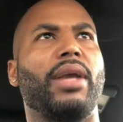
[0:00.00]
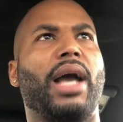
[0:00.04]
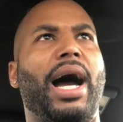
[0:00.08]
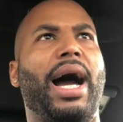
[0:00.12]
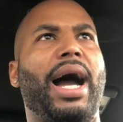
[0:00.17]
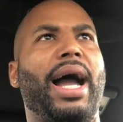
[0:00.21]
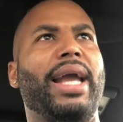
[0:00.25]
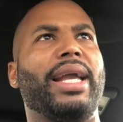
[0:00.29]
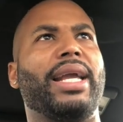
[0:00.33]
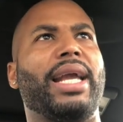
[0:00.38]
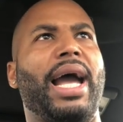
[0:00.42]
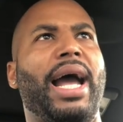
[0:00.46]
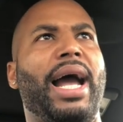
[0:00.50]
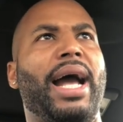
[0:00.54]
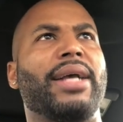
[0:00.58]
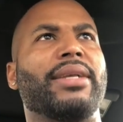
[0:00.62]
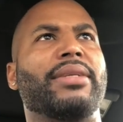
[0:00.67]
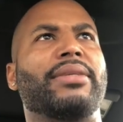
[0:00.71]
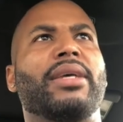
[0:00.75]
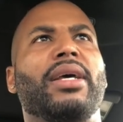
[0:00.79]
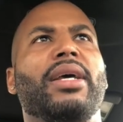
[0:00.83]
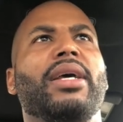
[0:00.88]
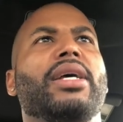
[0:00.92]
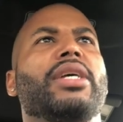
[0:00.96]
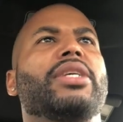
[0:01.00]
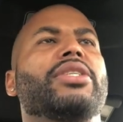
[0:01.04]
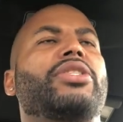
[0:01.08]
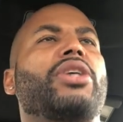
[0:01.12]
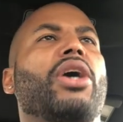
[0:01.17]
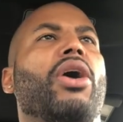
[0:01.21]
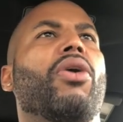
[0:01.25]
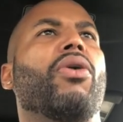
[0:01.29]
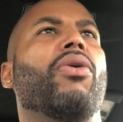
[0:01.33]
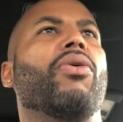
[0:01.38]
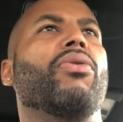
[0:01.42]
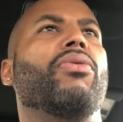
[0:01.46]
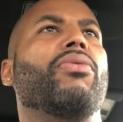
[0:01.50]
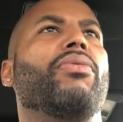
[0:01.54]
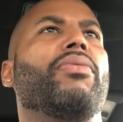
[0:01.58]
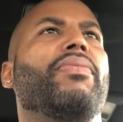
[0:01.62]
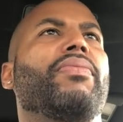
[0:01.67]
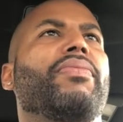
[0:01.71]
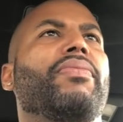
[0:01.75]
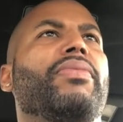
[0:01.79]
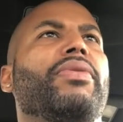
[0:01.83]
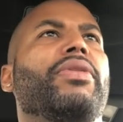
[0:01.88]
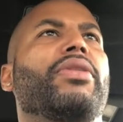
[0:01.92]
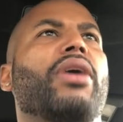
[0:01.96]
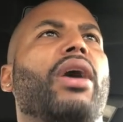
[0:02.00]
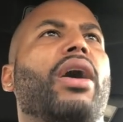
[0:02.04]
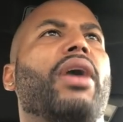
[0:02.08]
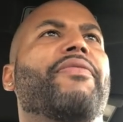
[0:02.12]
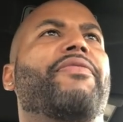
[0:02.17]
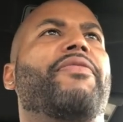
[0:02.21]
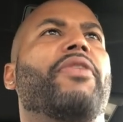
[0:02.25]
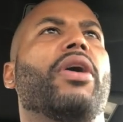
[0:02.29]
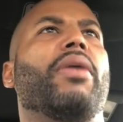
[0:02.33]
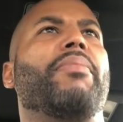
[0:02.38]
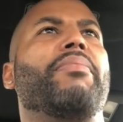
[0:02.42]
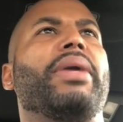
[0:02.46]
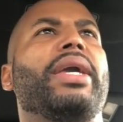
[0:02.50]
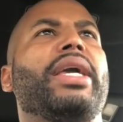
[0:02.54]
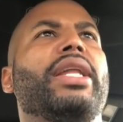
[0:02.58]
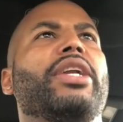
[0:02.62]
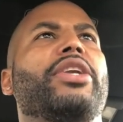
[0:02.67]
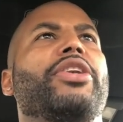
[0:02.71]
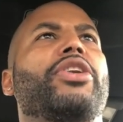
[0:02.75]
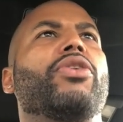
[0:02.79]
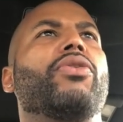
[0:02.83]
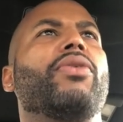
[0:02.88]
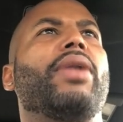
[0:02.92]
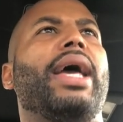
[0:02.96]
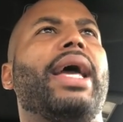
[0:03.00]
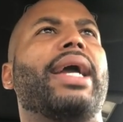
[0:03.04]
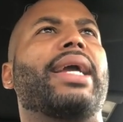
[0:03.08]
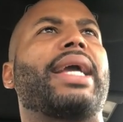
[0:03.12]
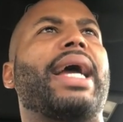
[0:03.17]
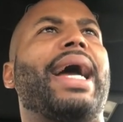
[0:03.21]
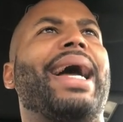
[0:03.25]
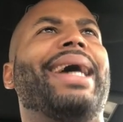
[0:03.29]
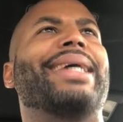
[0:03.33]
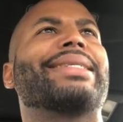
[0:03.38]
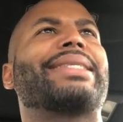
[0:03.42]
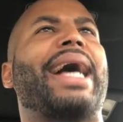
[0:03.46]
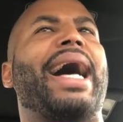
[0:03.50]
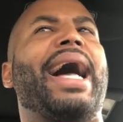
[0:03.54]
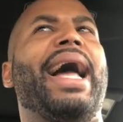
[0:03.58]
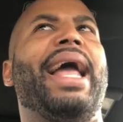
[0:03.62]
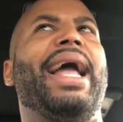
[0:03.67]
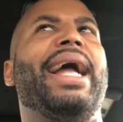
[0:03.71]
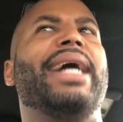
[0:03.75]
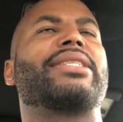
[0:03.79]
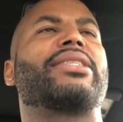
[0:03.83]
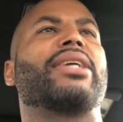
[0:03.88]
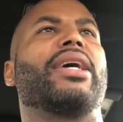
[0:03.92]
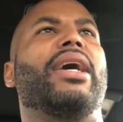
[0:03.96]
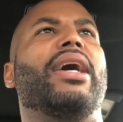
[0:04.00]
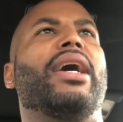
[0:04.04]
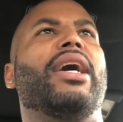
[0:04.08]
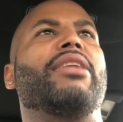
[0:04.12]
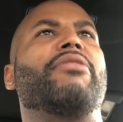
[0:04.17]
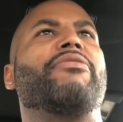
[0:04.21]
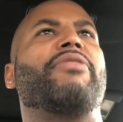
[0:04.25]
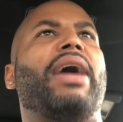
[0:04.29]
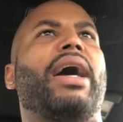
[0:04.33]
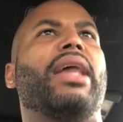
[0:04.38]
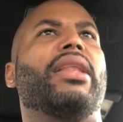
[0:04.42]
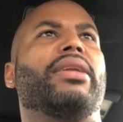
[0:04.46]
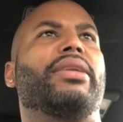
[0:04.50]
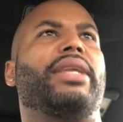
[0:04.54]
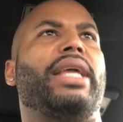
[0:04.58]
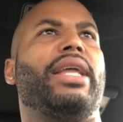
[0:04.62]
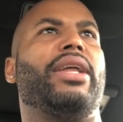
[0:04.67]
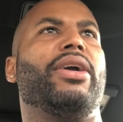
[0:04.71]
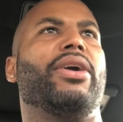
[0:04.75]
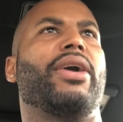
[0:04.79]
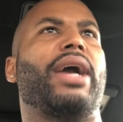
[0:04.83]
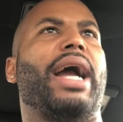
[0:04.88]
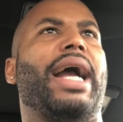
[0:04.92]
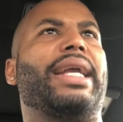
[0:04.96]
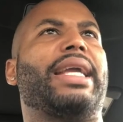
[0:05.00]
All right, guys? So for me to do that, guys, I had to unvalidate her.